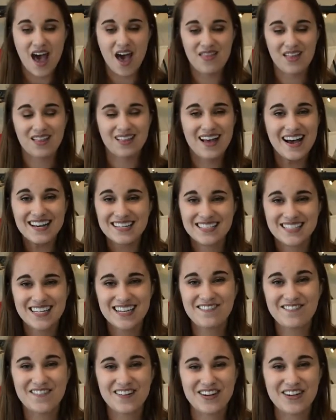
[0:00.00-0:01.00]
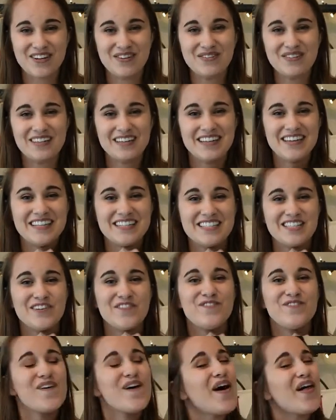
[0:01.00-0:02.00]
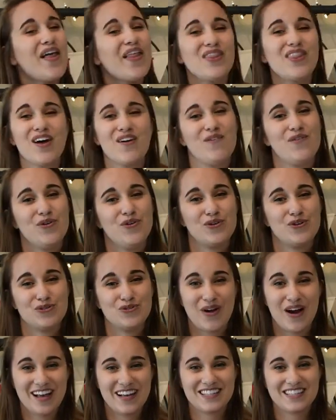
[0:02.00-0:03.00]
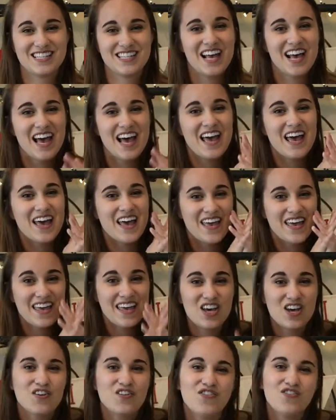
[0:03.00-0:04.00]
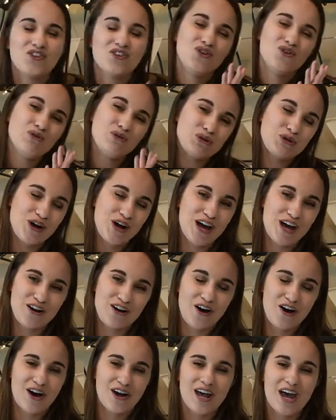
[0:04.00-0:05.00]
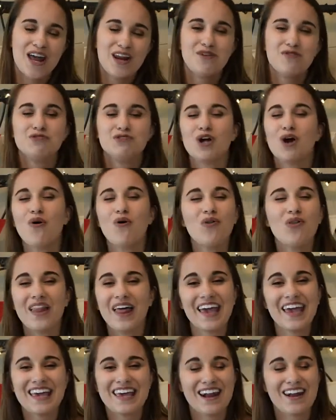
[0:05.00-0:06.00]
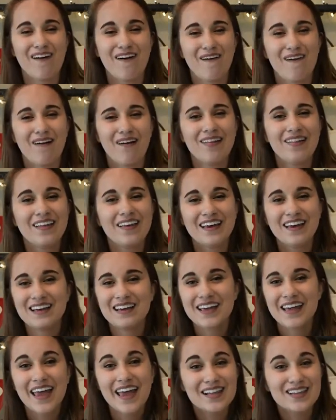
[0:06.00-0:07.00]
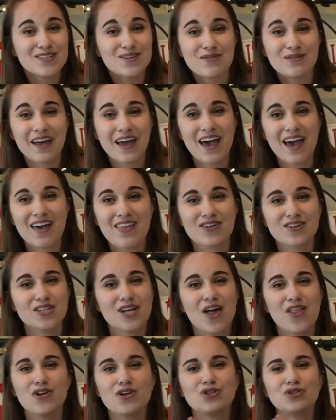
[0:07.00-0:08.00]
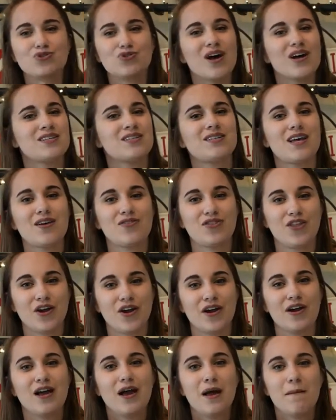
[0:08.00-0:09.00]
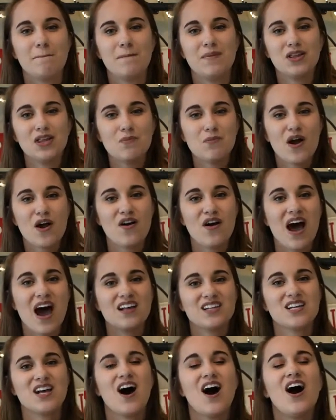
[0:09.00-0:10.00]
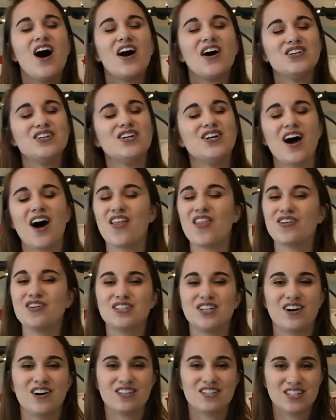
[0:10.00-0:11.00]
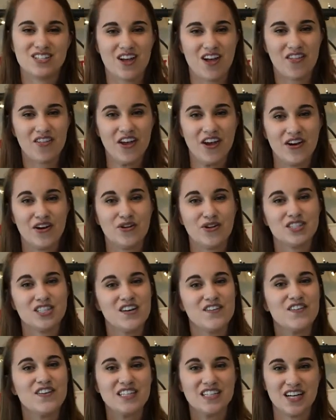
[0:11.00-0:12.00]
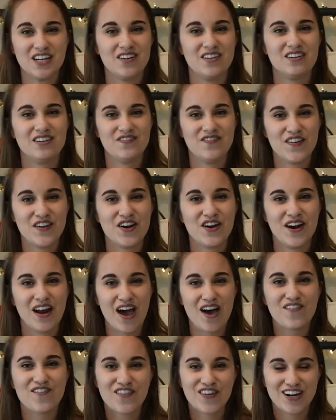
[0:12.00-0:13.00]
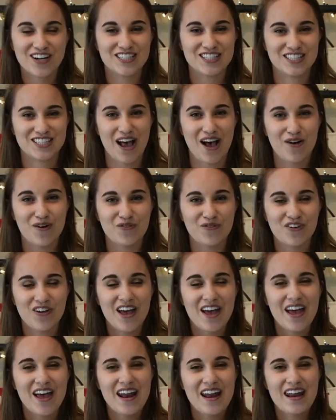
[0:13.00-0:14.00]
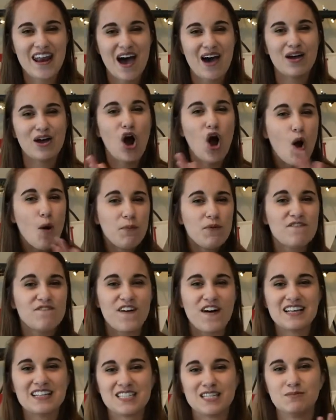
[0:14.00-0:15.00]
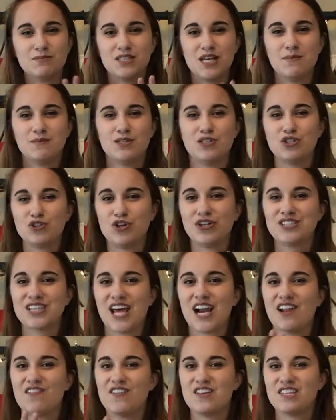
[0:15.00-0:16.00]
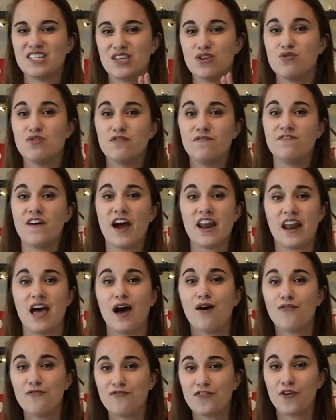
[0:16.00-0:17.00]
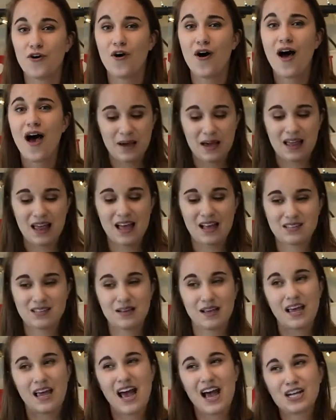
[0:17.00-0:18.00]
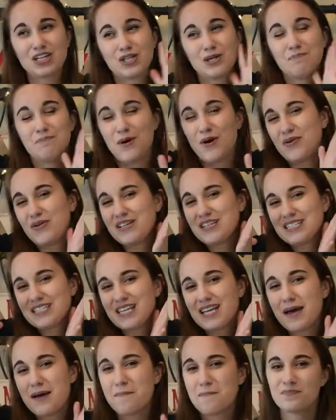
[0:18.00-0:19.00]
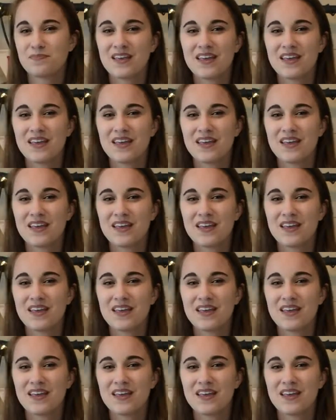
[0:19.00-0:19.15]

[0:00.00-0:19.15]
And the last thing for you is to fall in love with your dress. If you try it on and you don't like it at all, it's okay. There's other dresses out there. MillyBridal has 100 other dresses on there and you definitely can figure it out for yourself. Now I hope you find some tips and tricks out of this that you can find helpful. My last extra bonus tip